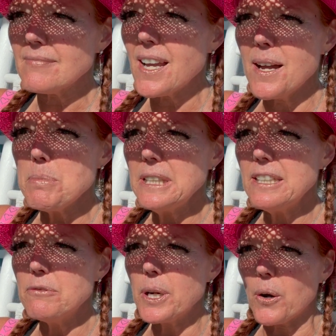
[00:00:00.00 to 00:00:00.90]
I
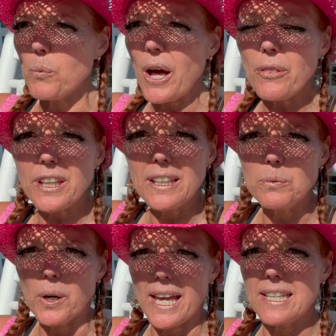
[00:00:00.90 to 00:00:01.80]
believe we are wealthy.
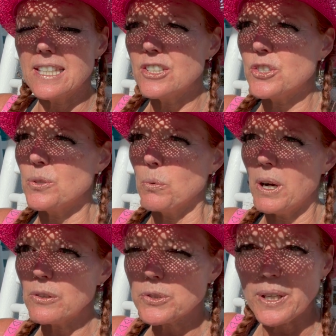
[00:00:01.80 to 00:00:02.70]
We're heading into the
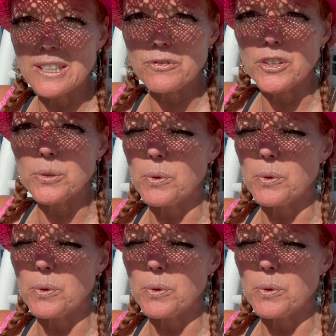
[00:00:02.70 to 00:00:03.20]
wealth transfer.